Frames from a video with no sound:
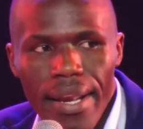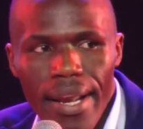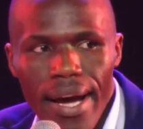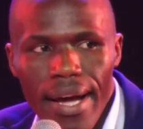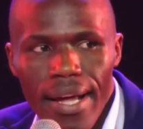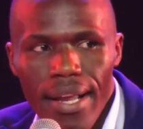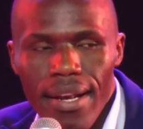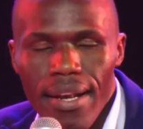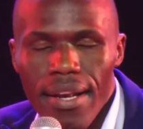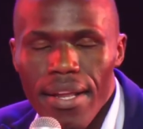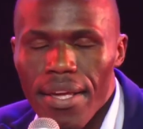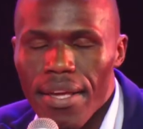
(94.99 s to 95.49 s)
I
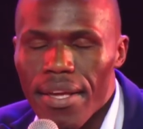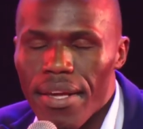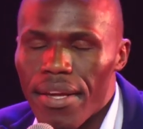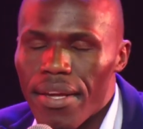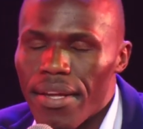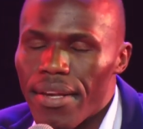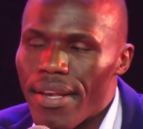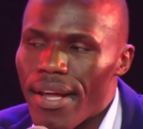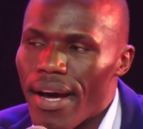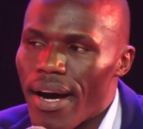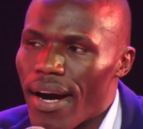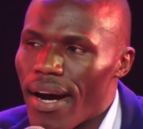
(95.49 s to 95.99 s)

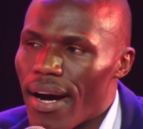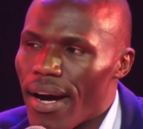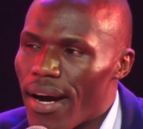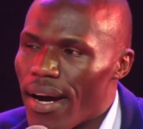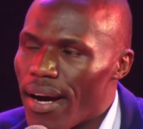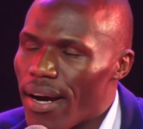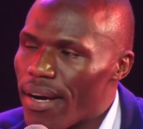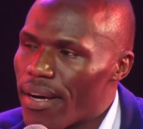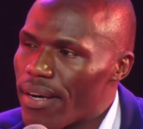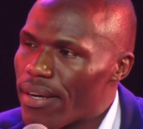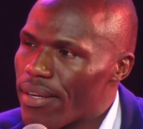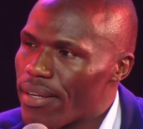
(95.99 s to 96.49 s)
lead
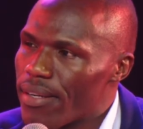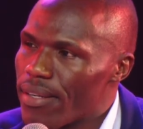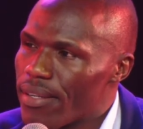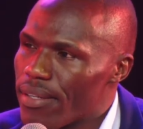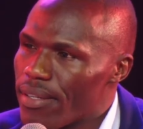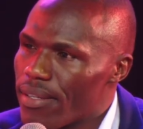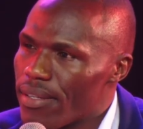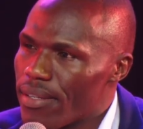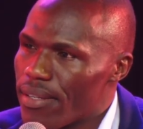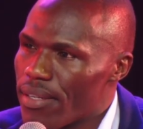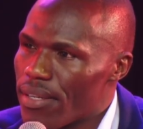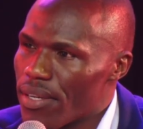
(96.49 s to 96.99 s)
a
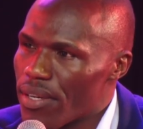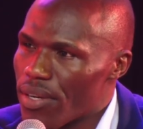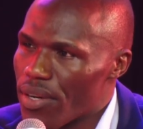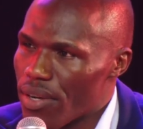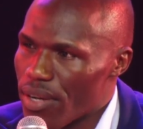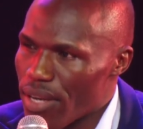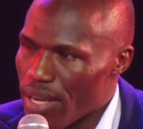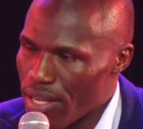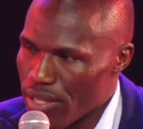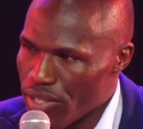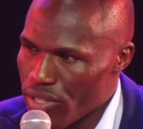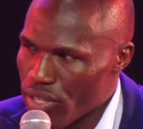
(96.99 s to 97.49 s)

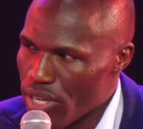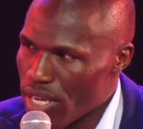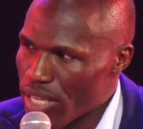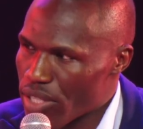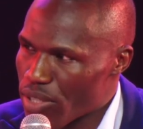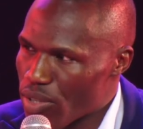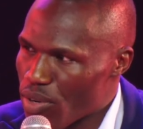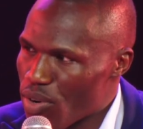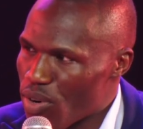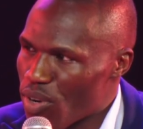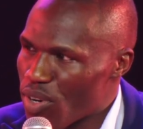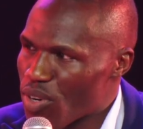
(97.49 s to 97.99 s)
church
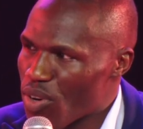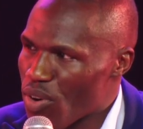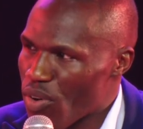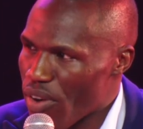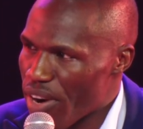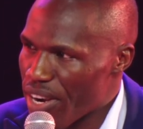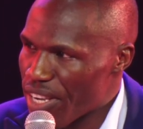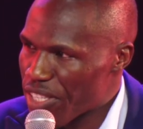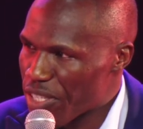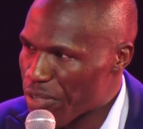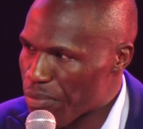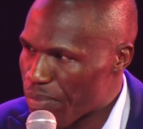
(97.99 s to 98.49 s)
called
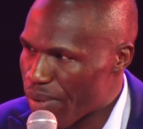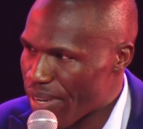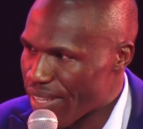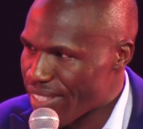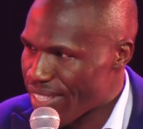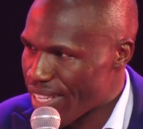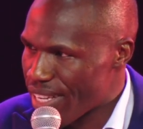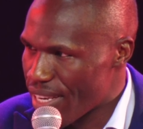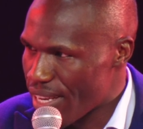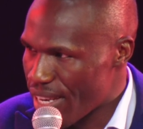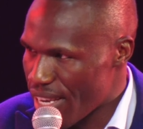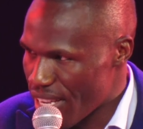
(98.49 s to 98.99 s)
Christ
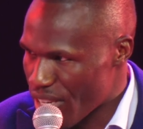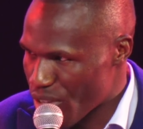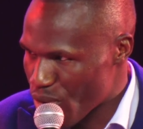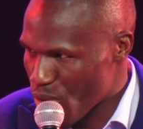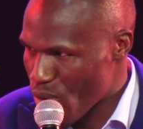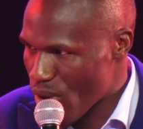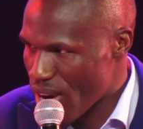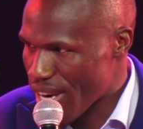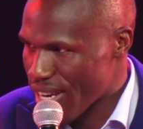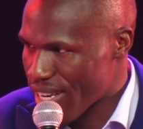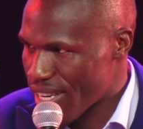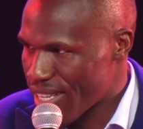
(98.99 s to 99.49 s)
Pattern
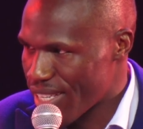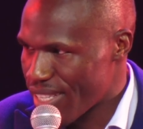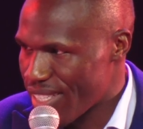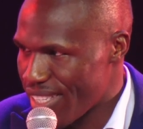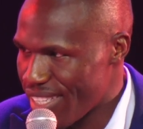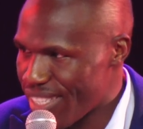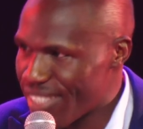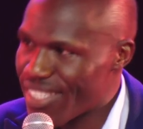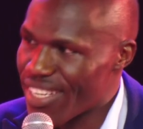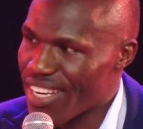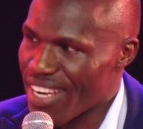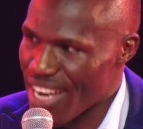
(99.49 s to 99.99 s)
Network
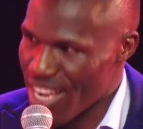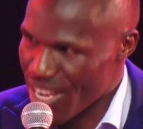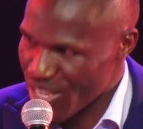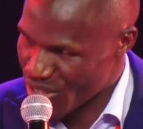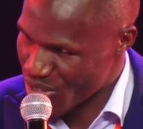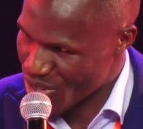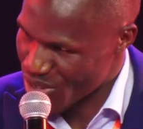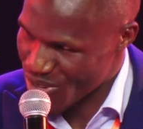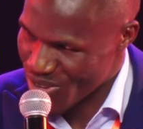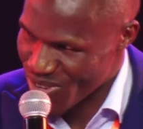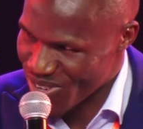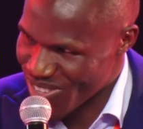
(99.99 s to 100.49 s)

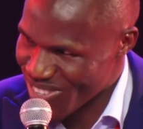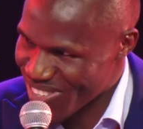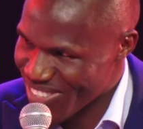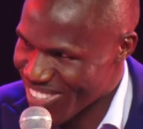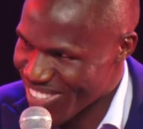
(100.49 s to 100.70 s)
International.